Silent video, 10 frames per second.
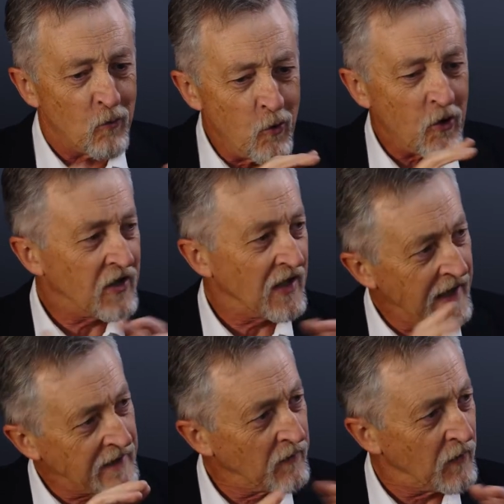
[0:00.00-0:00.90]
work
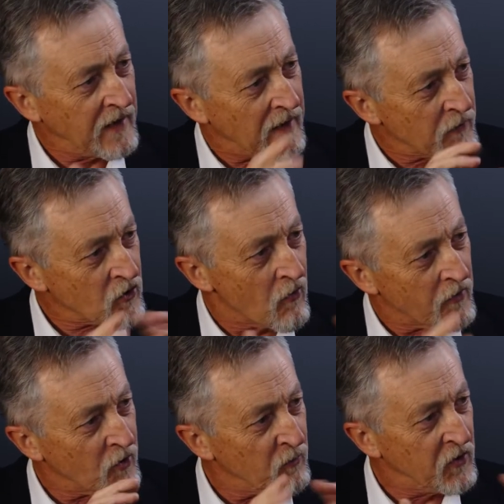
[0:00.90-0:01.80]
collectively, to have
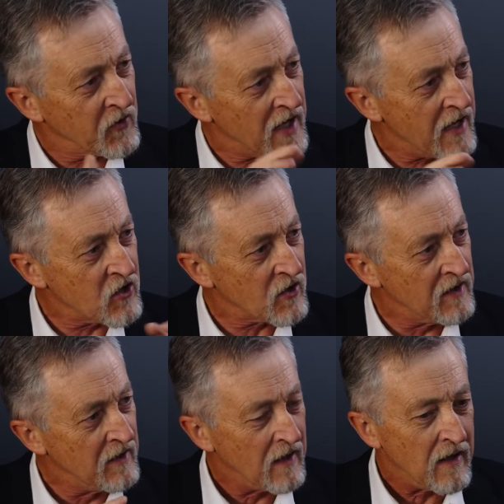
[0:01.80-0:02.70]
stronger communication,